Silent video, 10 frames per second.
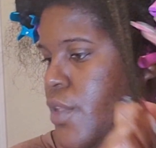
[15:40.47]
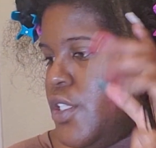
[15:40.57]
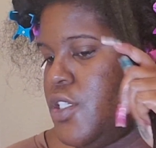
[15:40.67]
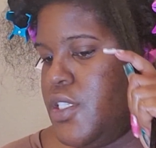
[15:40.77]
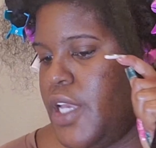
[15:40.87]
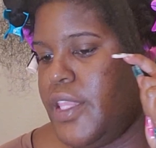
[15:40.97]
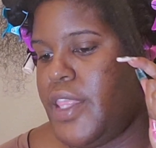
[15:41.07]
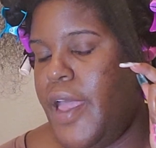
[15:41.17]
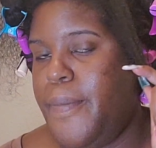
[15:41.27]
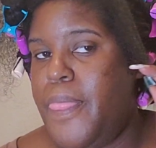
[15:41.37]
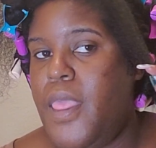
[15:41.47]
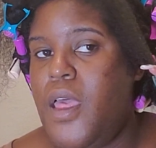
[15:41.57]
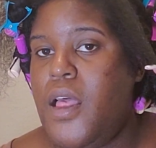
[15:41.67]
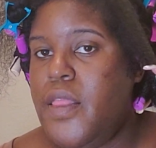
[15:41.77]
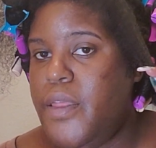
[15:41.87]
Just like that.
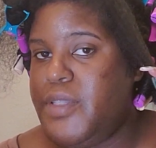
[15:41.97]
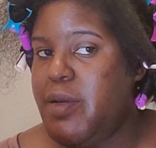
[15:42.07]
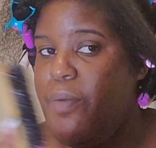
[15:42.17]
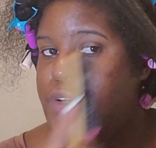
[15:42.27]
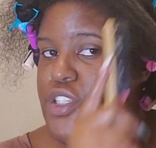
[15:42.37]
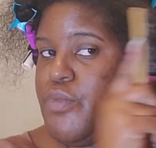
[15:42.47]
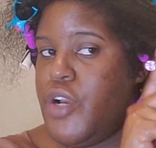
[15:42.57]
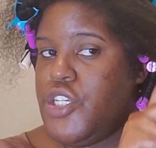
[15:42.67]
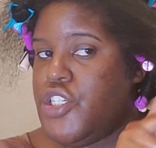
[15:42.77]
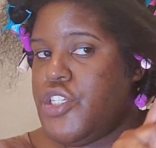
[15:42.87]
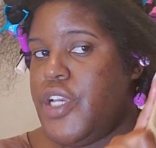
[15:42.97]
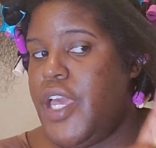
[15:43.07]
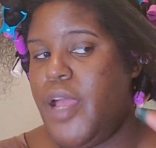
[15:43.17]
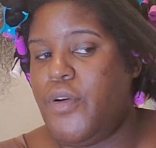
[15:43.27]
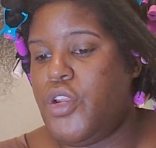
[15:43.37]
Then I'm gonna take my bristle brush
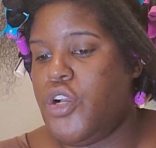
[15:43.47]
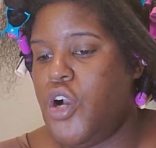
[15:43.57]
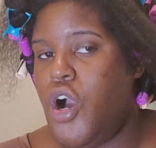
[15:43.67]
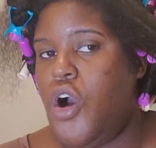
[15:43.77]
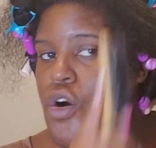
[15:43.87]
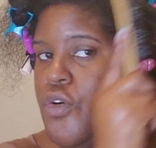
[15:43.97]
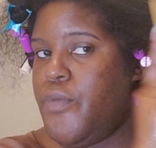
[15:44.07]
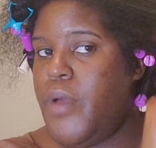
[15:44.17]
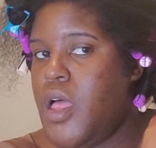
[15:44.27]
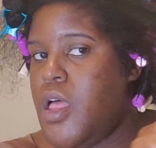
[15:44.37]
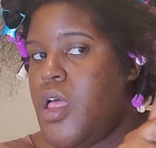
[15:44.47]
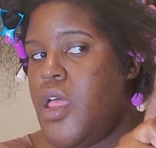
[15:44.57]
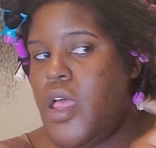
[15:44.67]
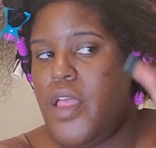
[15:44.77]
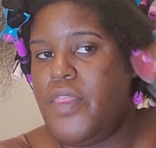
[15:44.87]
and I'm gonna comb
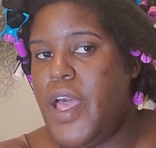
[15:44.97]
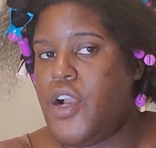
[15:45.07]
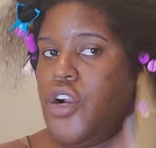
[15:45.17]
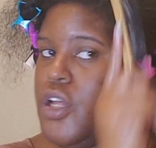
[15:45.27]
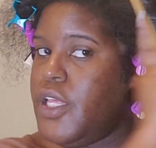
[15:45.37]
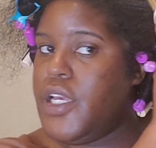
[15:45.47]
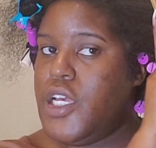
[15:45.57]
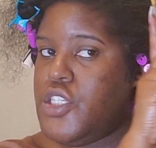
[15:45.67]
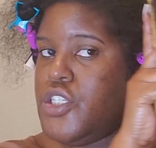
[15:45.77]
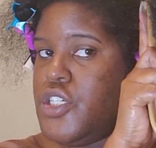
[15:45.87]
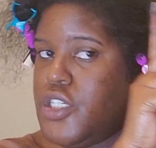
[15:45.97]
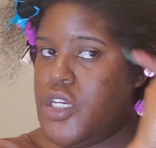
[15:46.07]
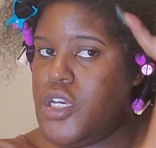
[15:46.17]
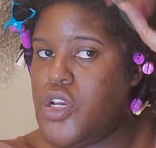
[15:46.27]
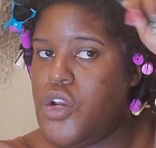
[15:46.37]
that curling custard
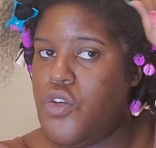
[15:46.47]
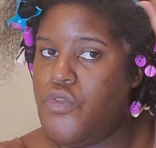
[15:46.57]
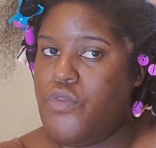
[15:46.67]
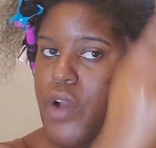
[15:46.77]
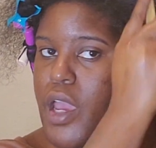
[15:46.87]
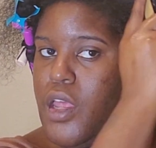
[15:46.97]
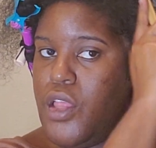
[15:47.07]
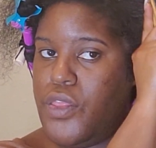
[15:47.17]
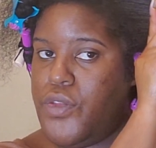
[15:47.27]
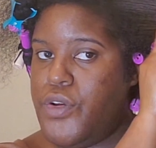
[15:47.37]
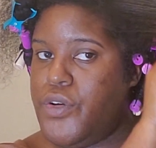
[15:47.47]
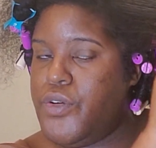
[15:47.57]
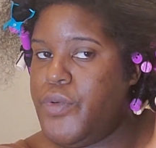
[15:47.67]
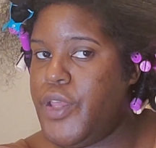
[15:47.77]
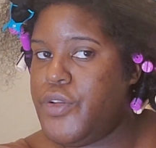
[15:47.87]
right on
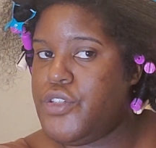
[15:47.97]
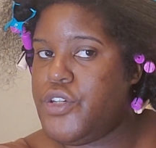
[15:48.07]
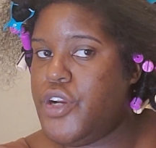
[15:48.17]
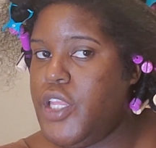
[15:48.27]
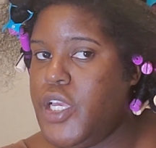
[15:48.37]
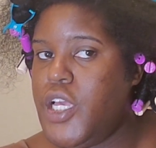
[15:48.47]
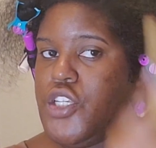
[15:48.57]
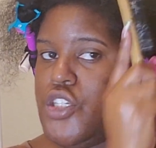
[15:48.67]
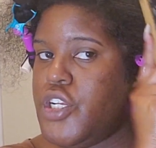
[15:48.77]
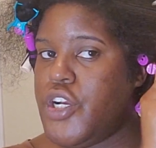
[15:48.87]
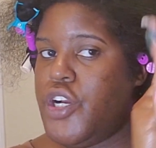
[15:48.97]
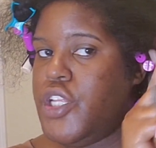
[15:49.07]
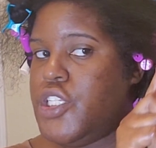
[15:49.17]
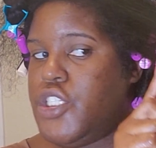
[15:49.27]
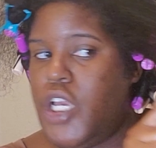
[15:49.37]
through, whether it's your curling custard or
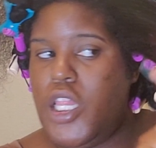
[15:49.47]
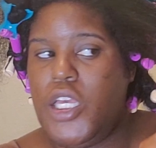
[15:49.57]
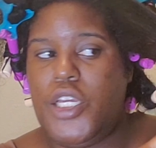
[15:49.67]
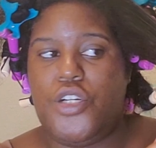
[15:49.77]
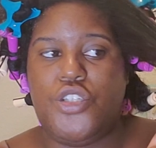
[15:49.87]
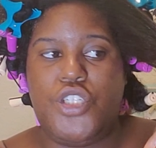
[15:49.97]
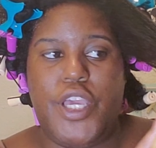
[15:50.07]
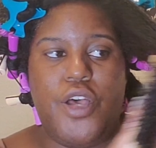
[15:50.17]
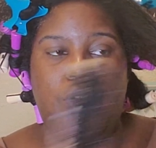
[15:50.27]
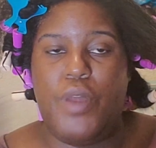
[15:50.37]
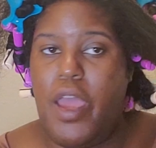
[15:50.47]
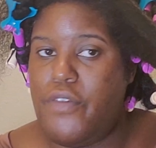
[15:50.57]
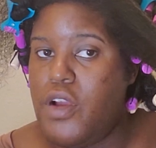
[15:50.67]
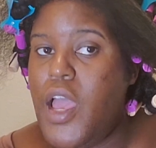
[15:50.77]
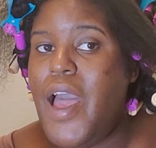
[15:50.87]
curling jelly or gel,
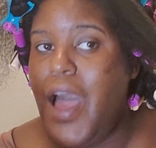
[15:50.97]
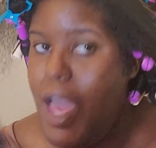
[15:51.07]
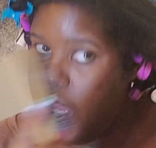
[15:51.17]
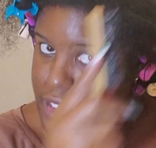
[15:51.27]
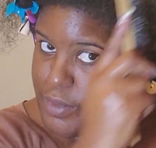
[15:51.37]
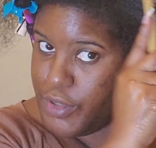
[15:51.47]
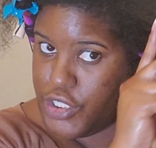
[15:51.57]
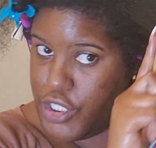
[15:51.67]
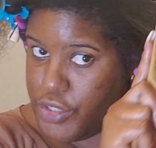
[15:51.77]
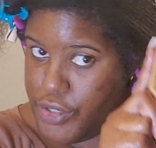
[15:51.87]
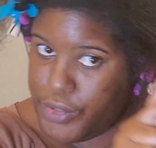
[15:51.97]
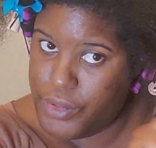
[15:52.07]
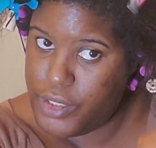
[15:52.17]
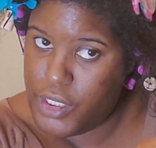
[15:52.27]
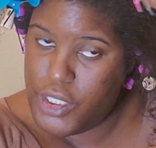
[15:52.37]
whatever. I like to brush it through
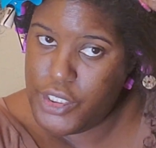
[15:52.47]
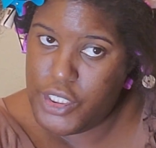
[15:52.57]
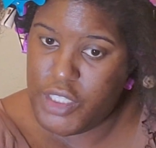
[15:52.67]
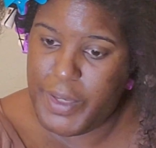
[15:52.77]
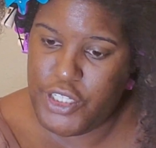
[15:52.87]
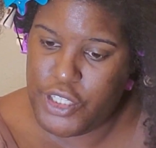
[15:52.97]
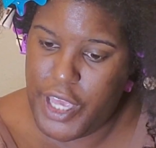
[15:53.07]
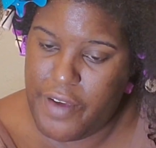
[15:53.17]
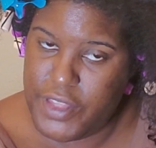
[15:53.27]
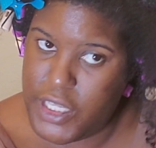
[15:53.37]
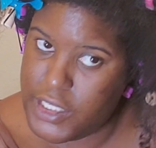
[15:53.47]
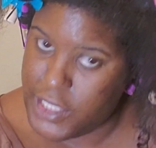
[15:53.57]
just to make sure that everything is